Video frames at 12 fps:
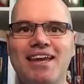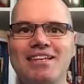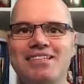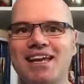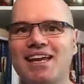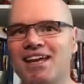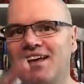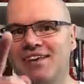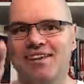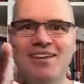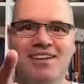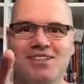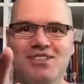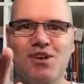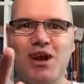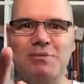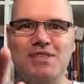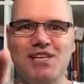let's get a
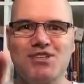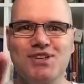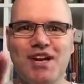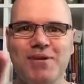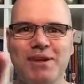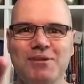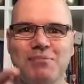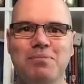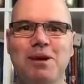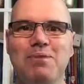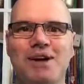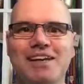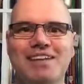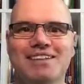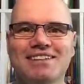Skype session going. Bye-bye.